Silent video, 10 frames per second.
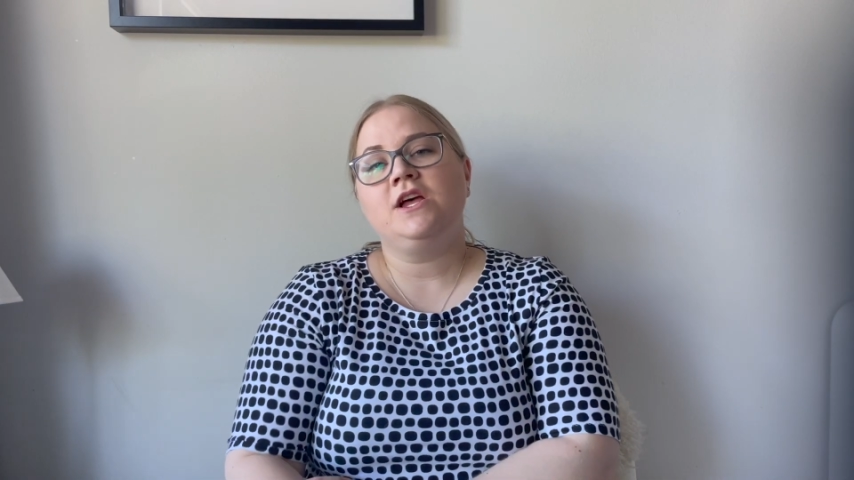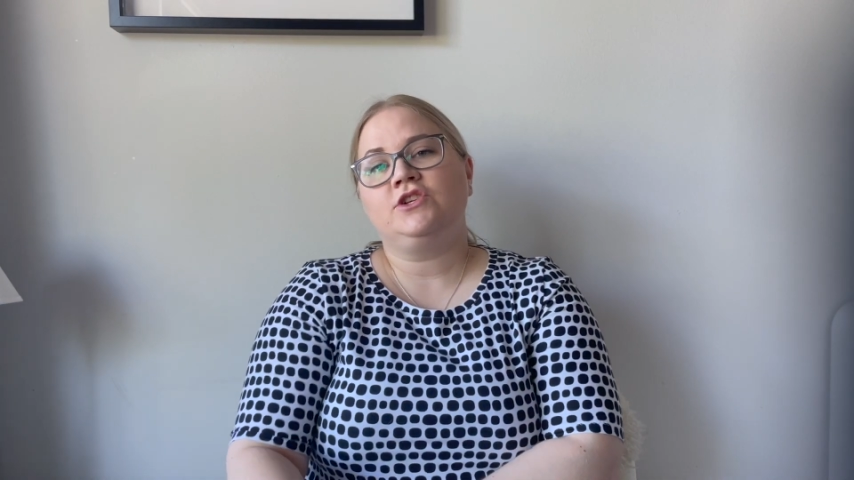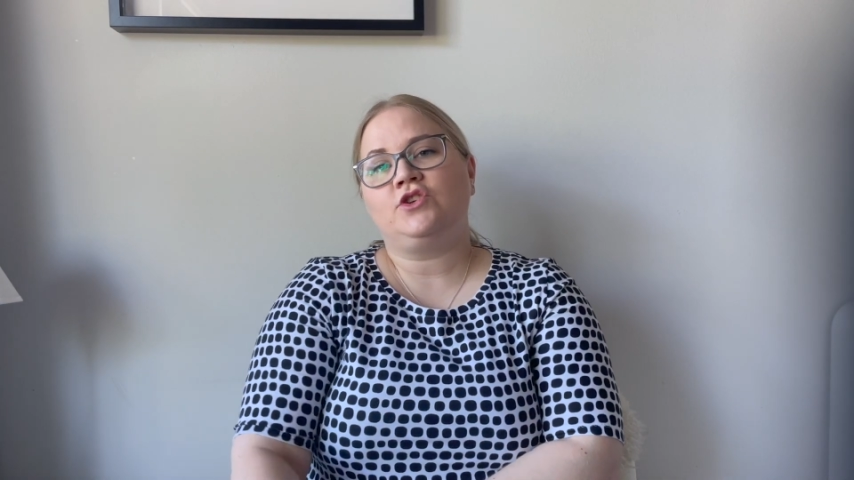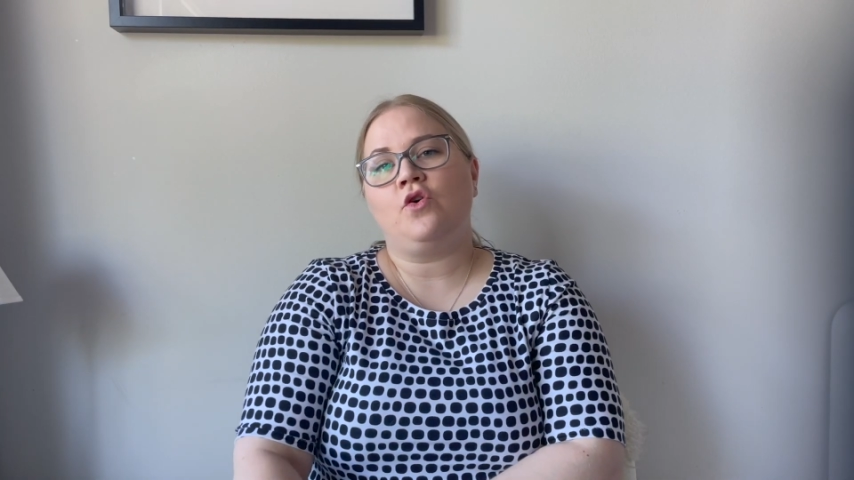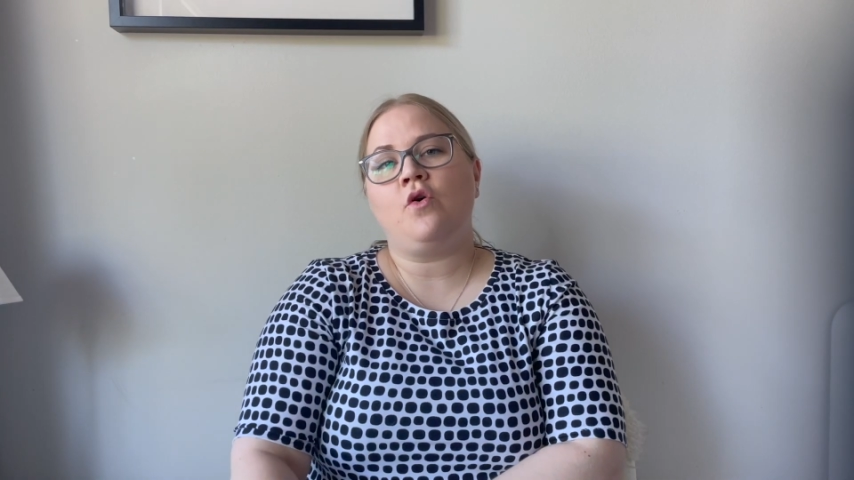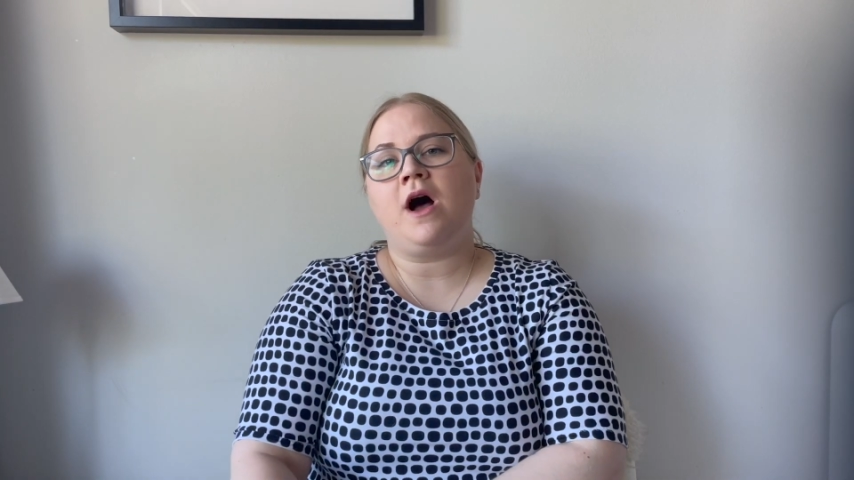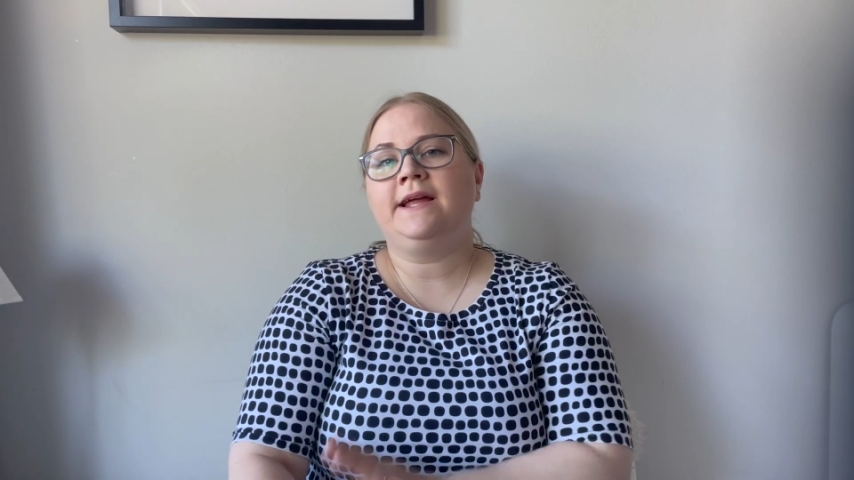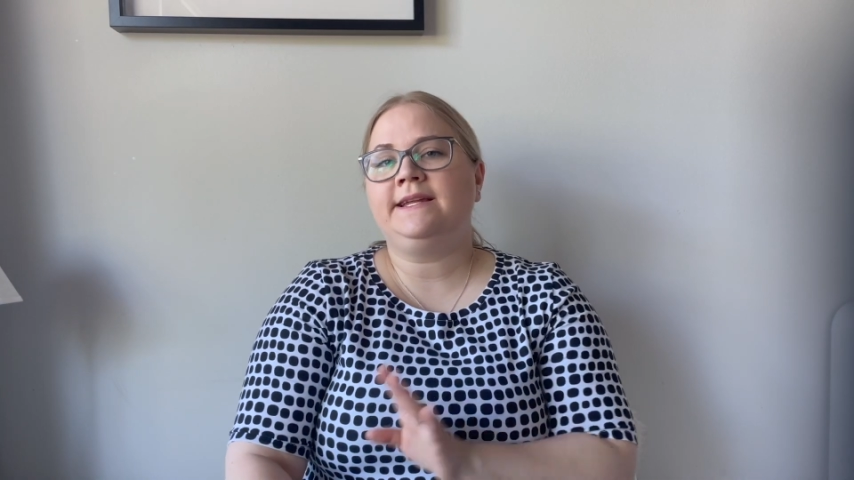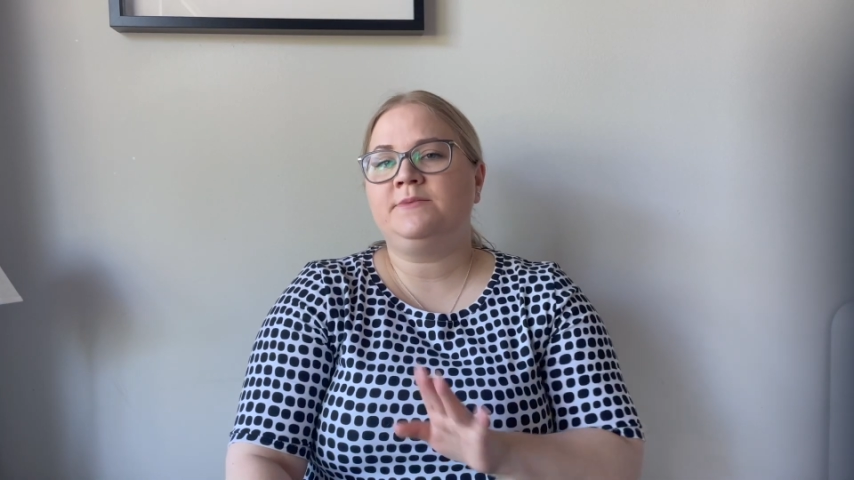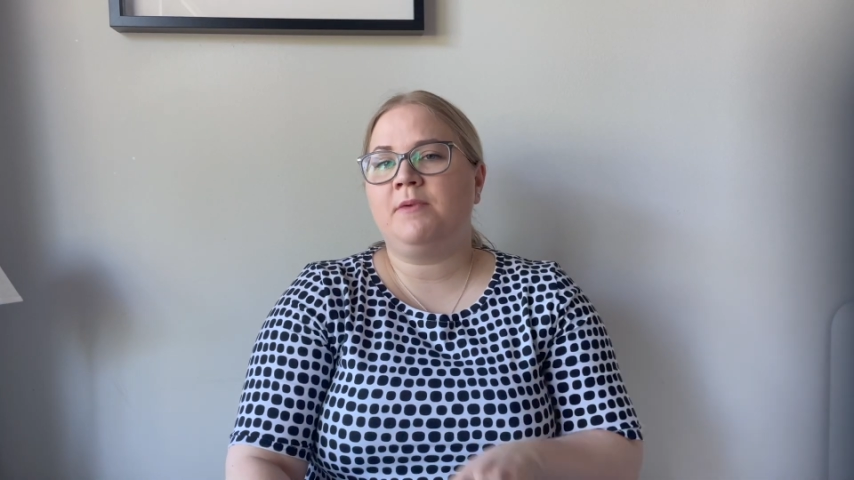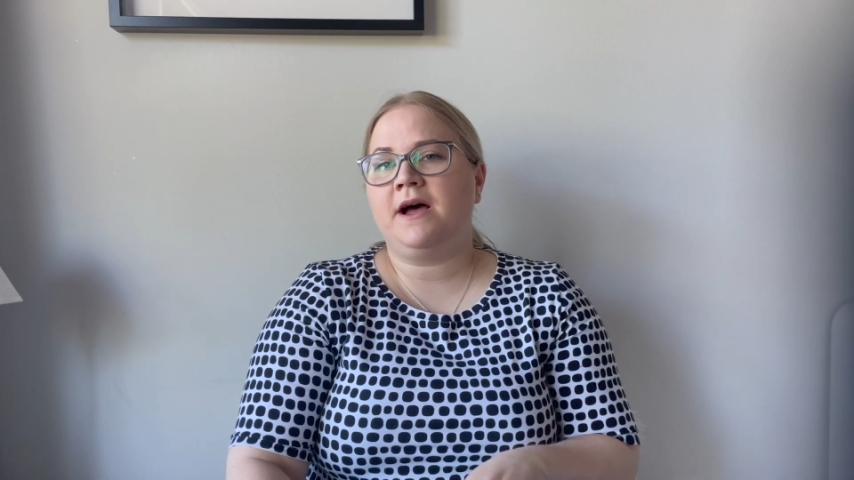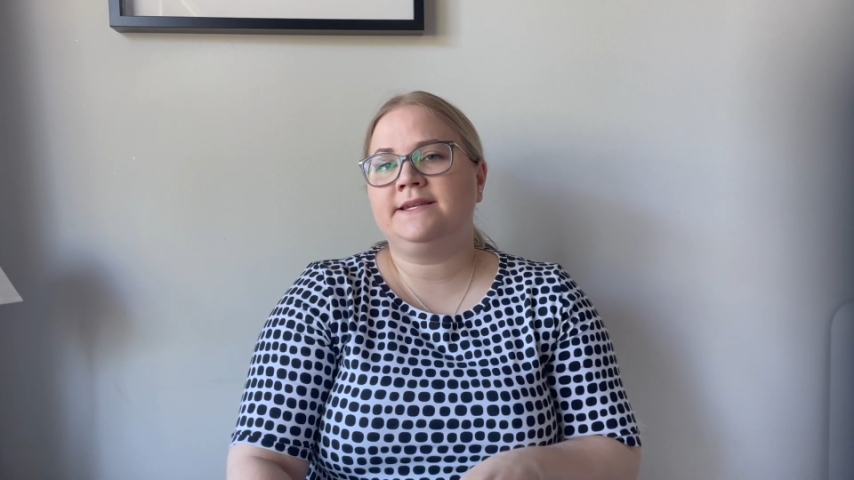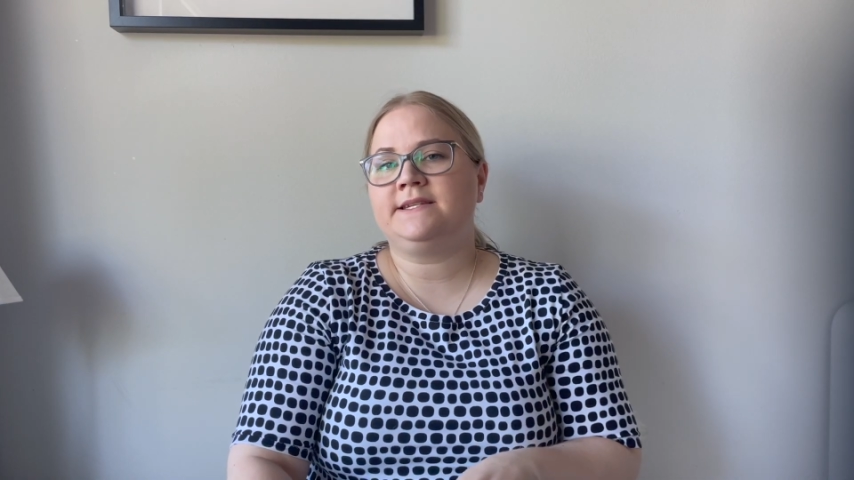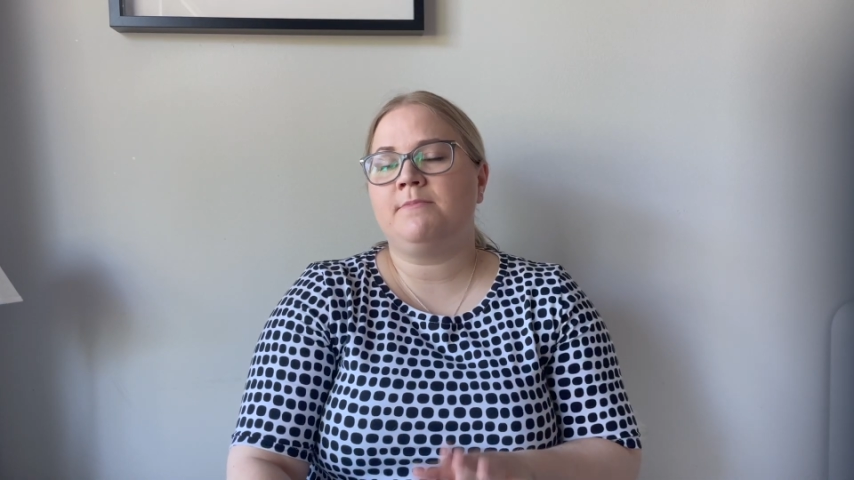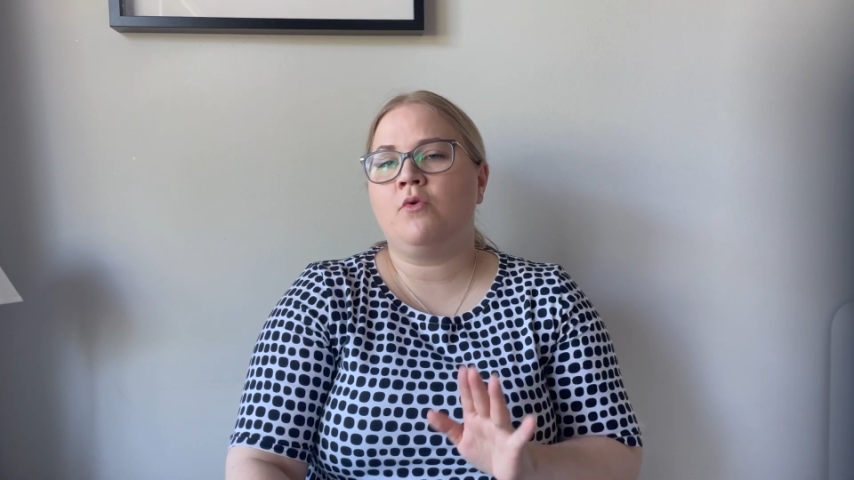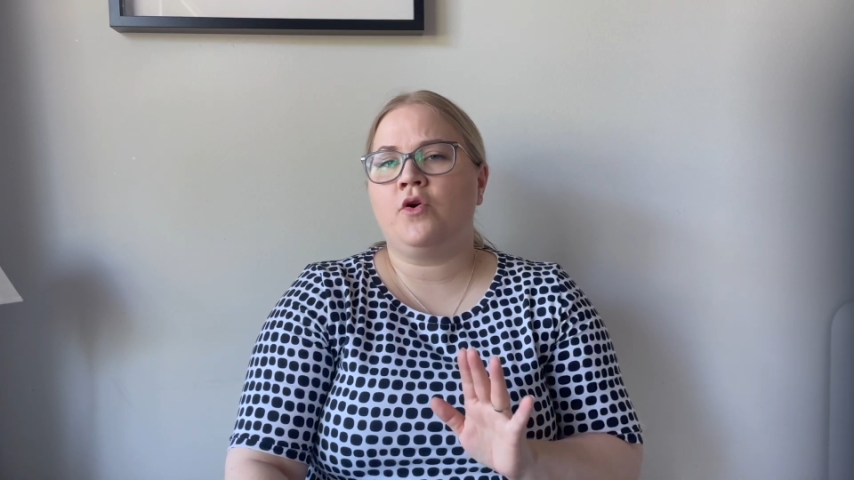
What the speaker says: So I did buy some more